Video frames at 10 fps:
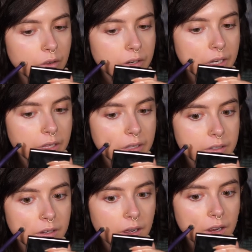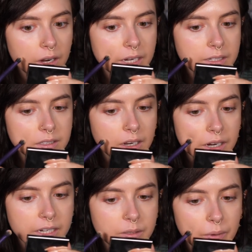You only need the tiniest,
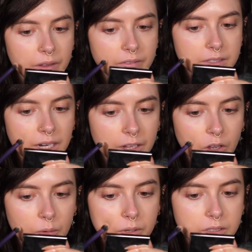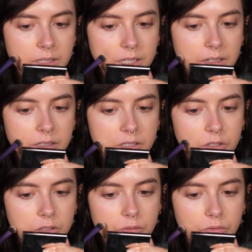tiniest bit. This Lancome concealer,
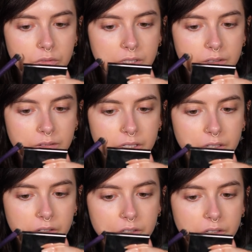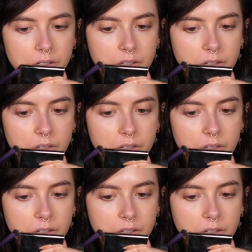it's really, really good.